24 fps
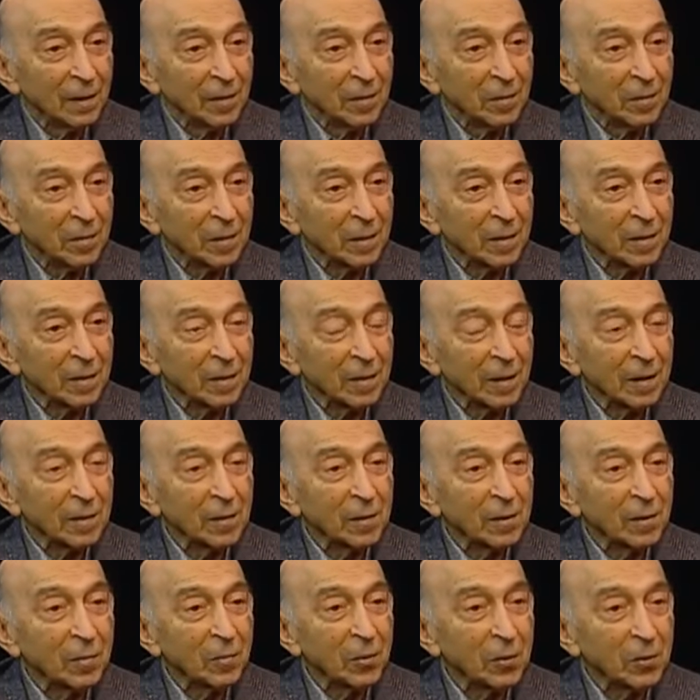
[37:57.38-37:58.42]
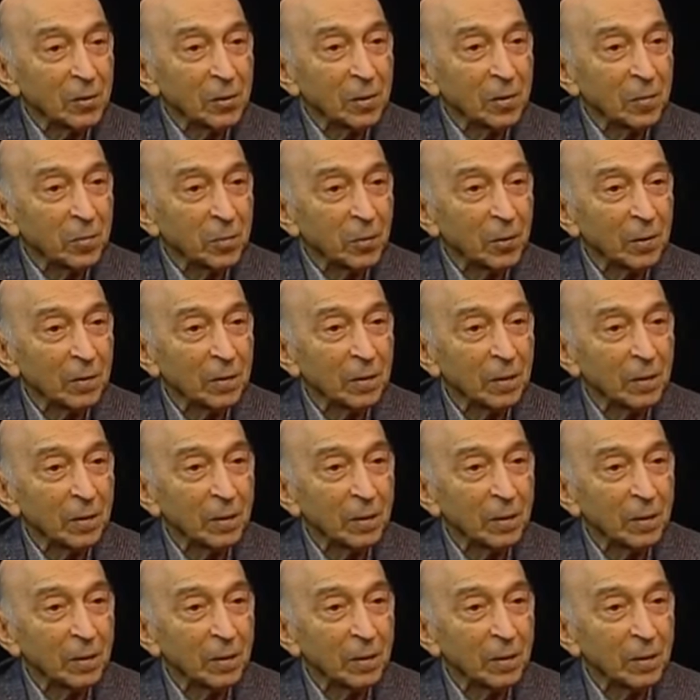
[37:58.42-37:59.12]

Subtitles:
because that's the most important